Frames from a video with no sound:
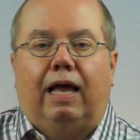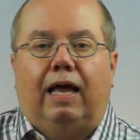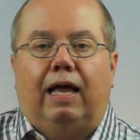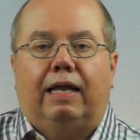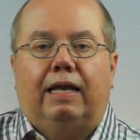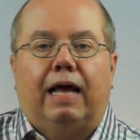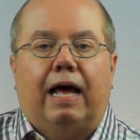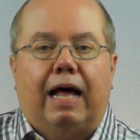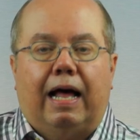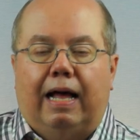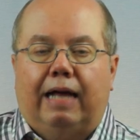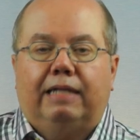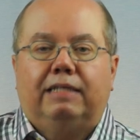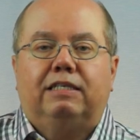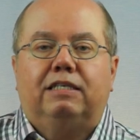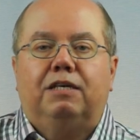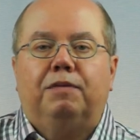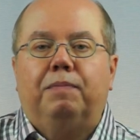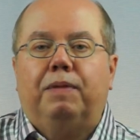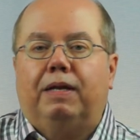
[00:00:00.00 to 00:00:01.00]
and
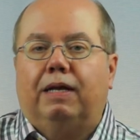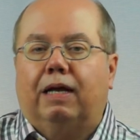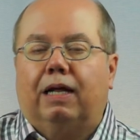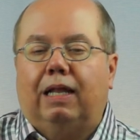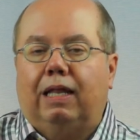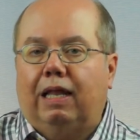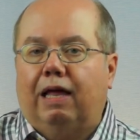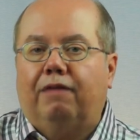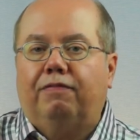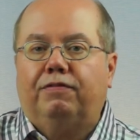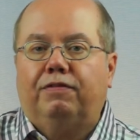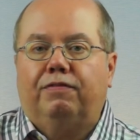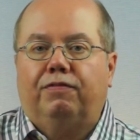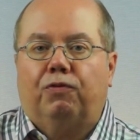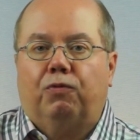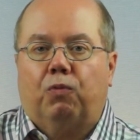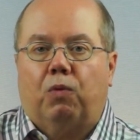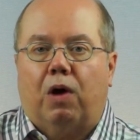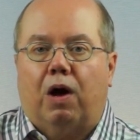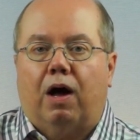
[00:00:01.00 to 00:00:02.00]
hides him in a cleft of
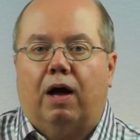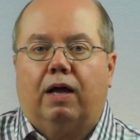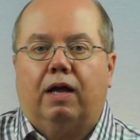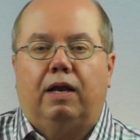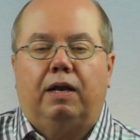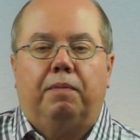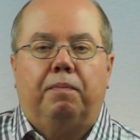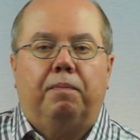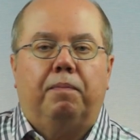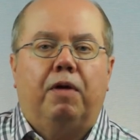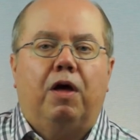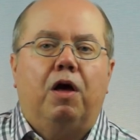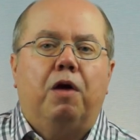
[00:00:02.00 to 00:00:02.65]
a rock and